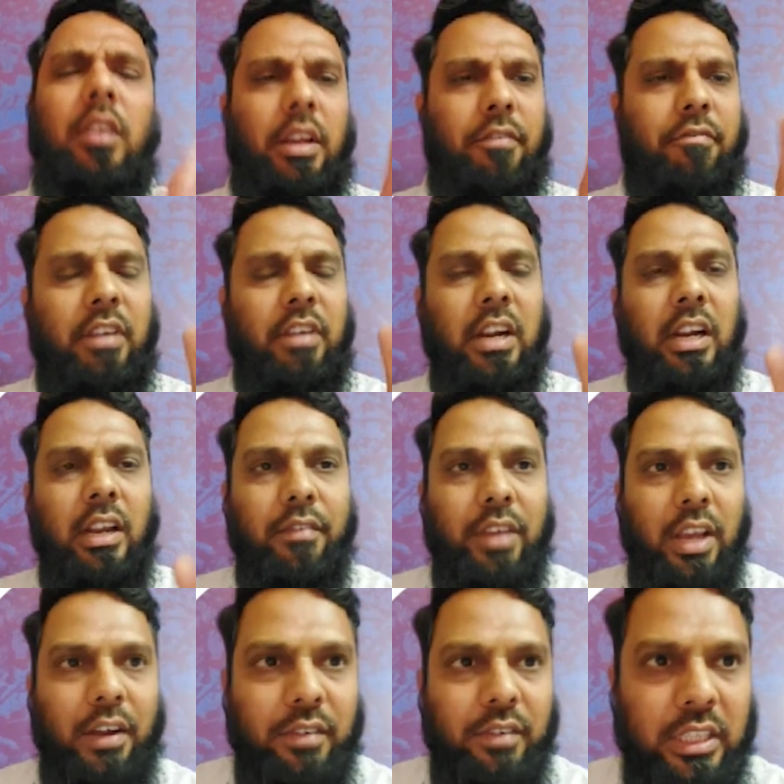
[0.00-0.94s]
Definitely we
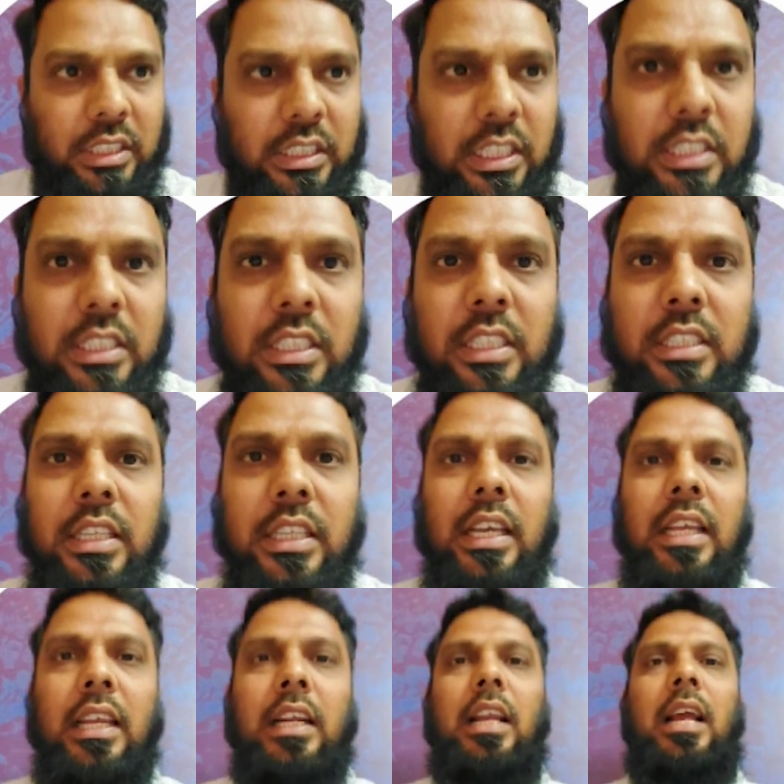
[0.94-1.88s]
have discussed this
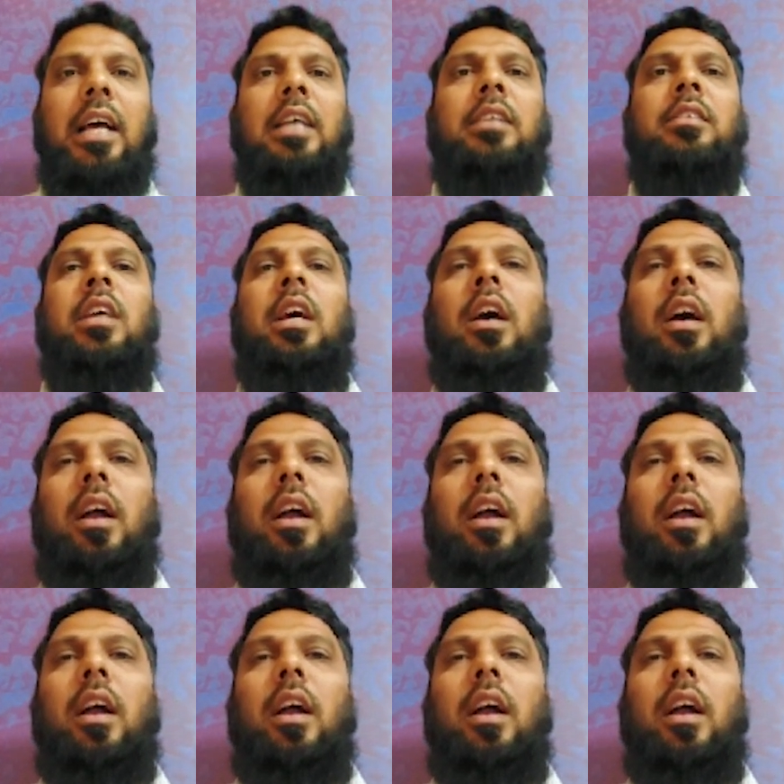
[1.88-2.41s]
thing in class.